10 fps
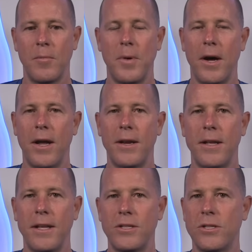But
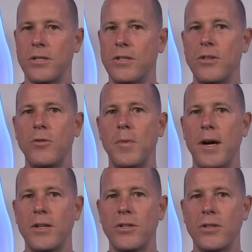it's just too
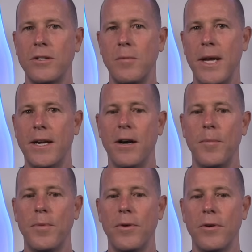much to make
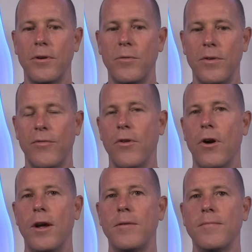up with
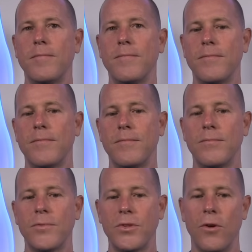fraud.
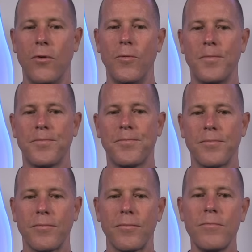So
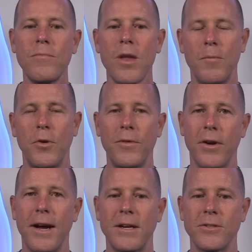move
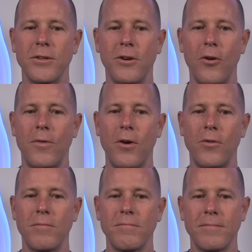your ass, go
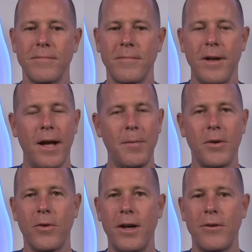vote, I've
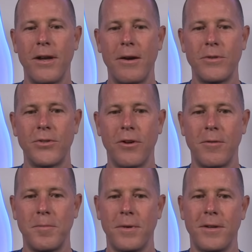been ride or die with
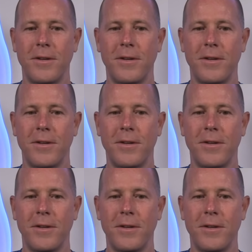Trump